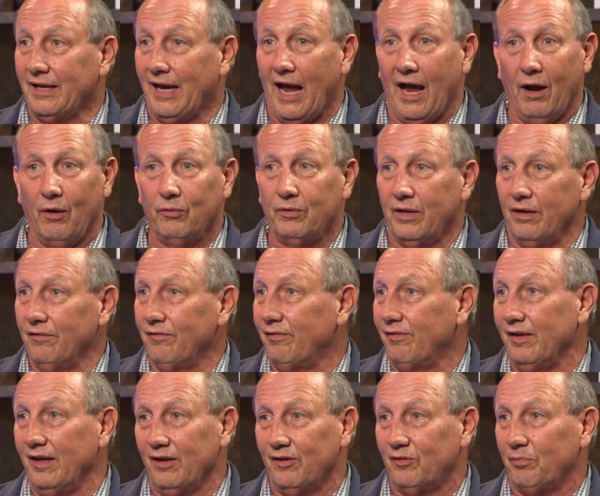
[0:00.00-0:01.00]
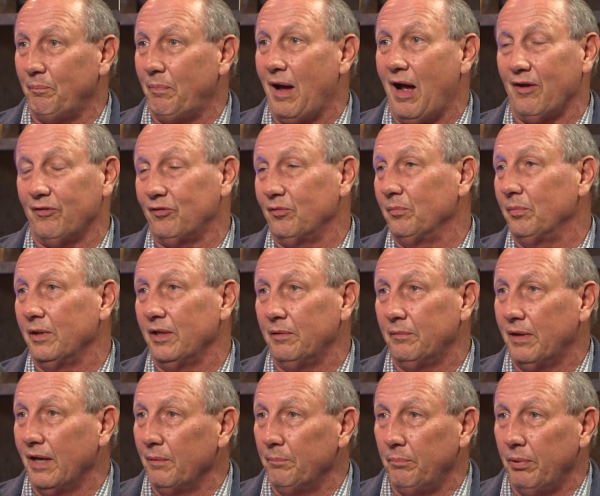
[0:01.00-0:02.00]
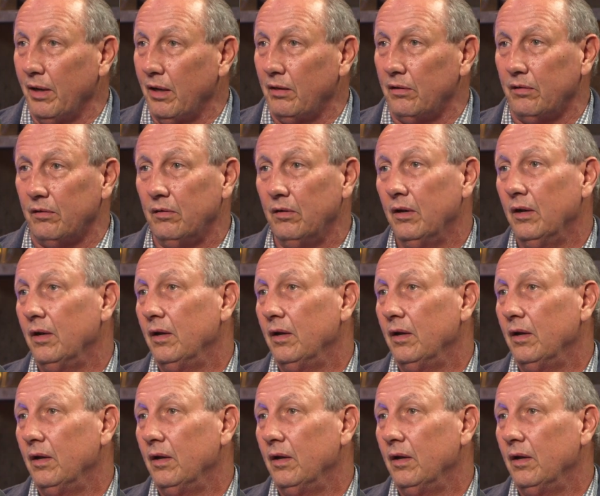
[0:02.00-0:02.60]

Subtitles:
how can things possibly get better?